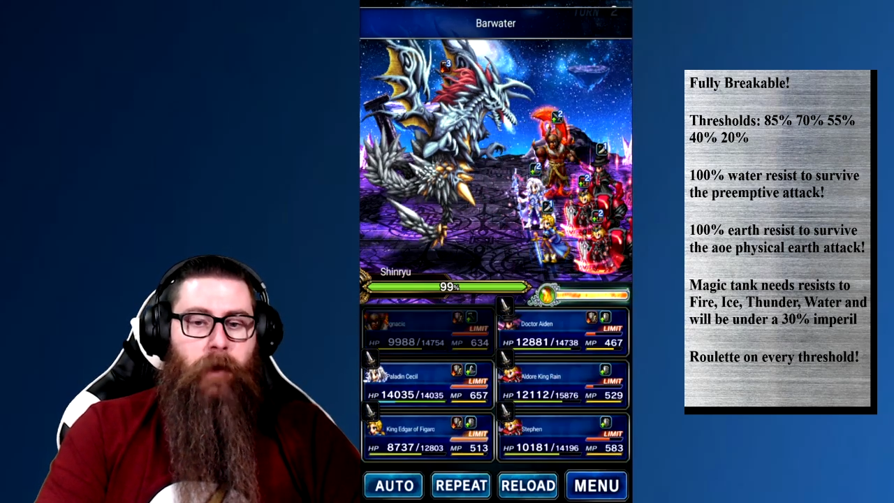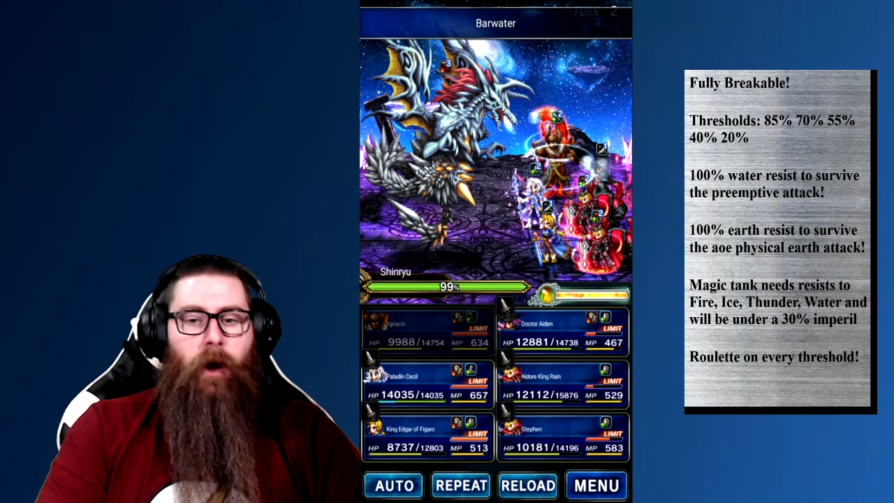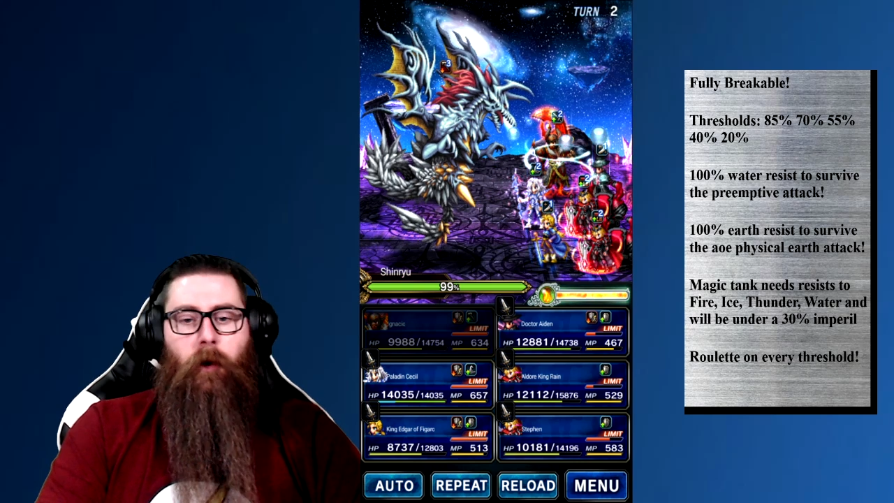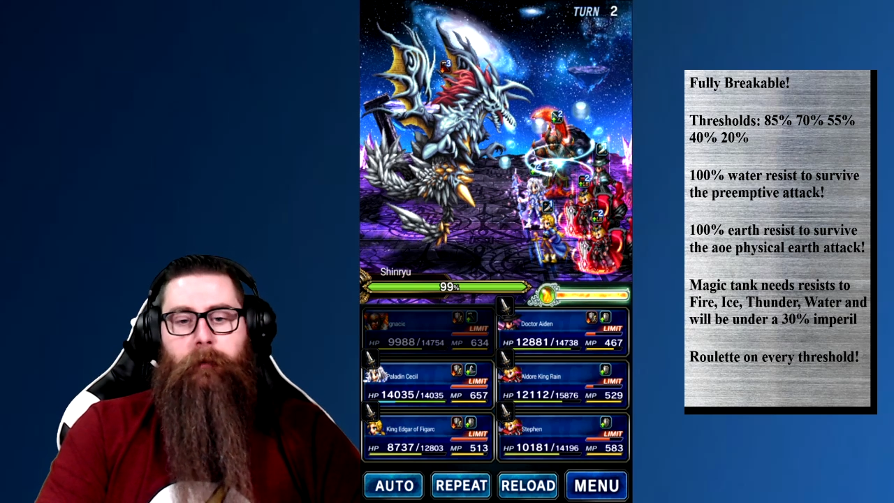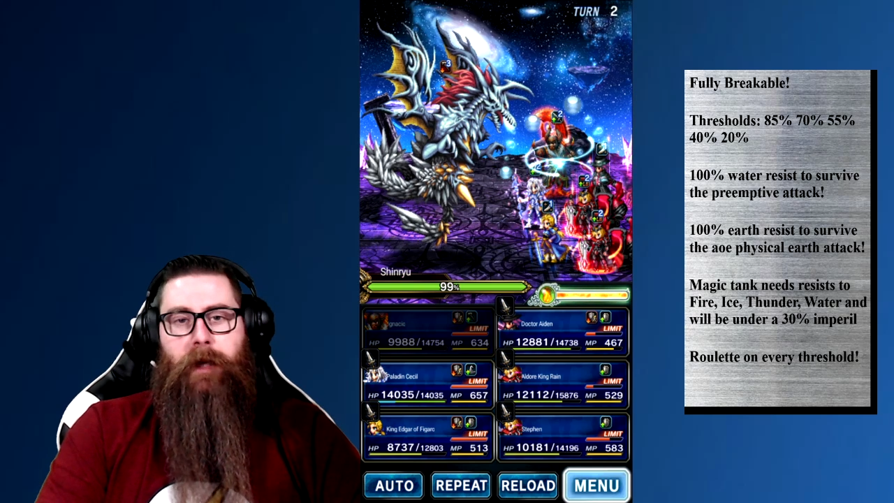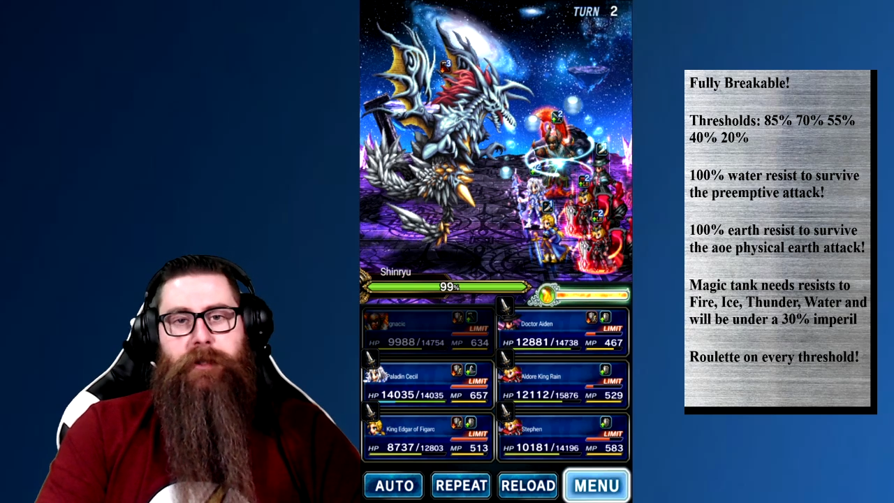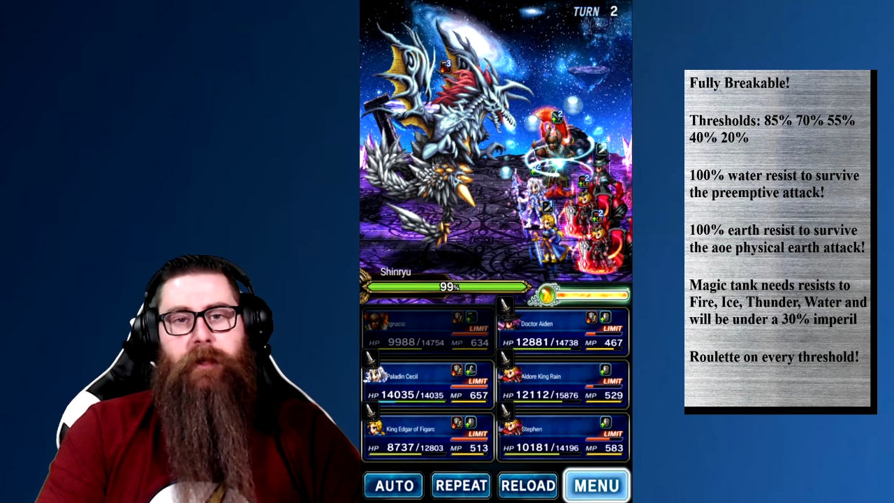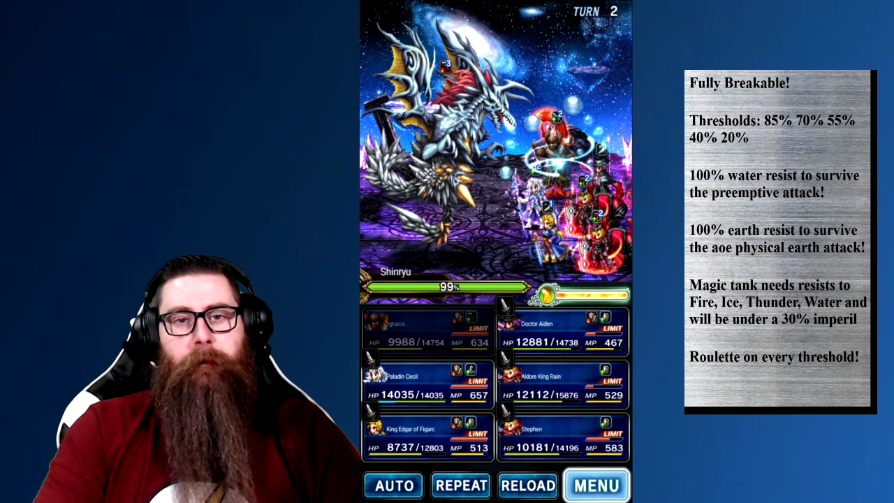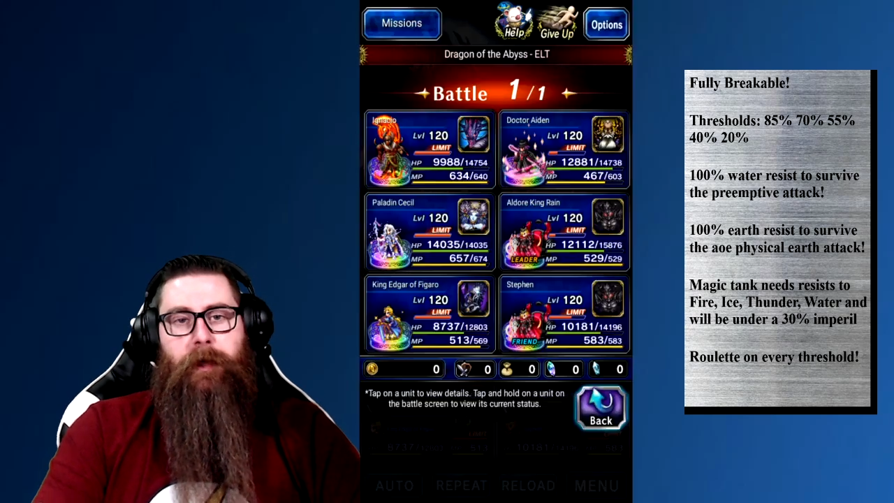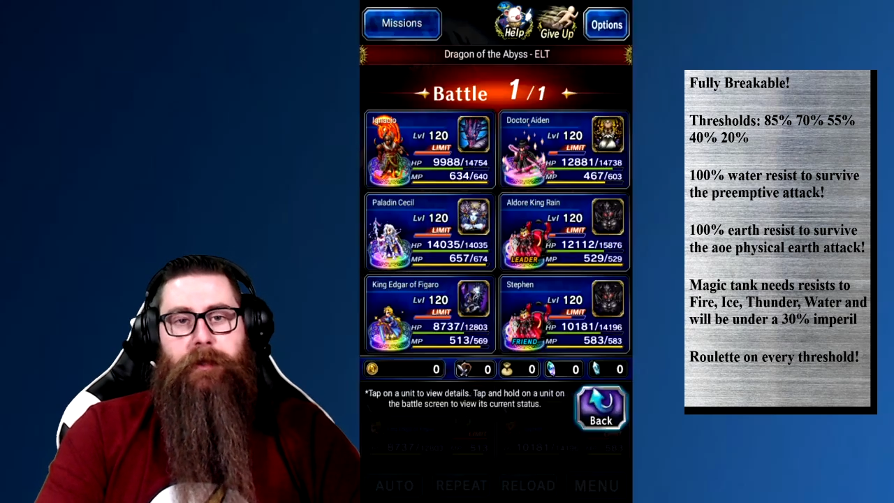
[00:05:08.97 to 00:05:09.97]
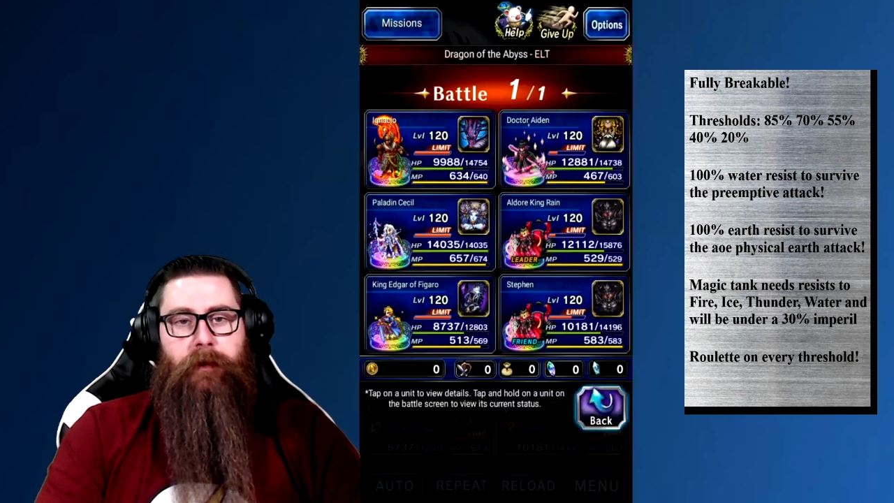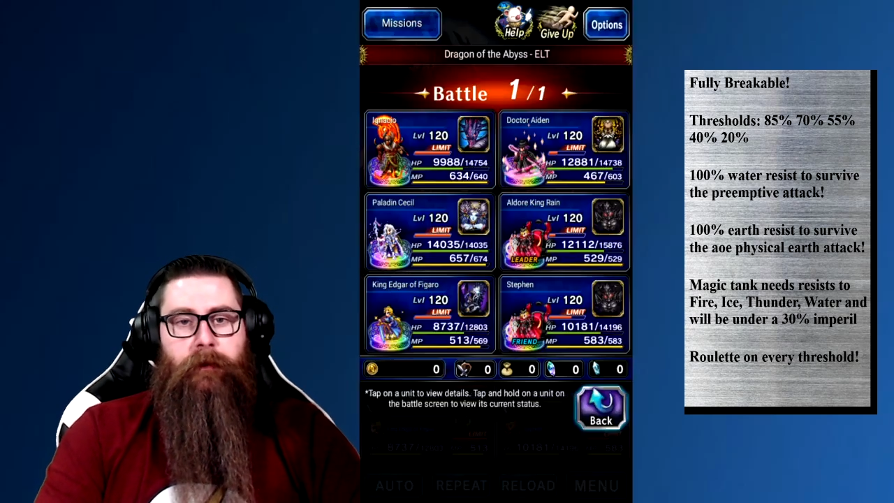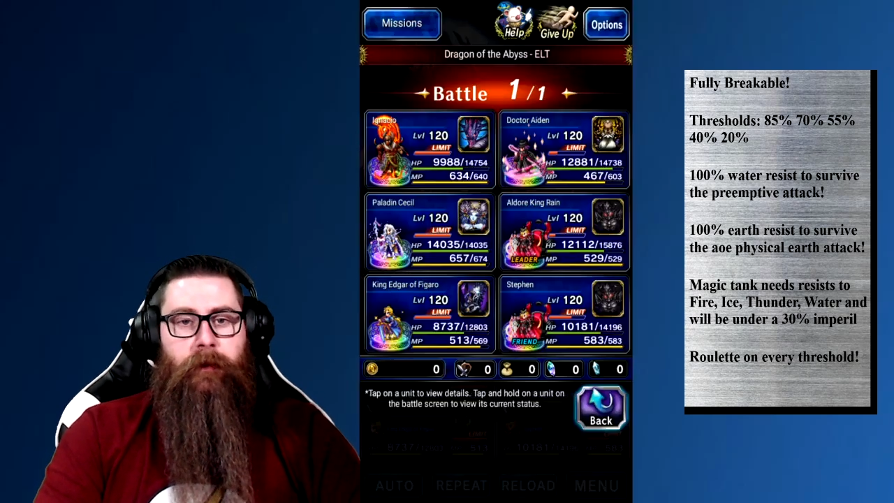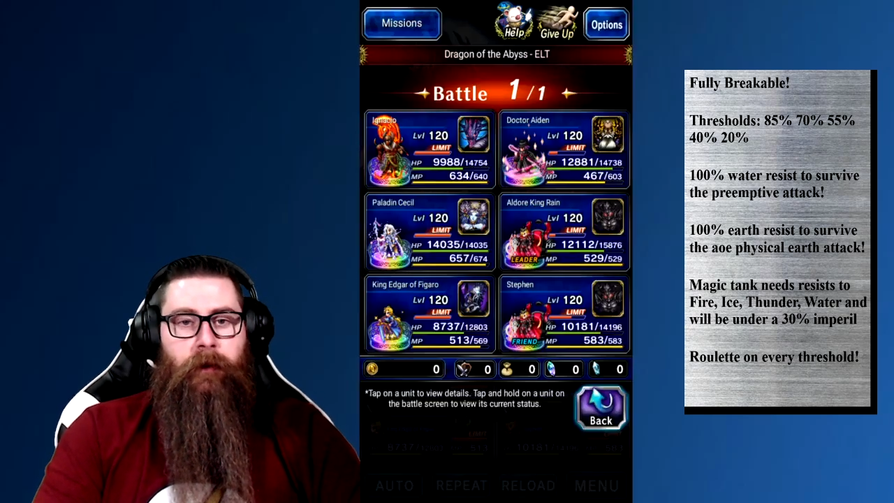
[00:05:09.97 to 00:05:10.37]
Oh, I should have mentioned,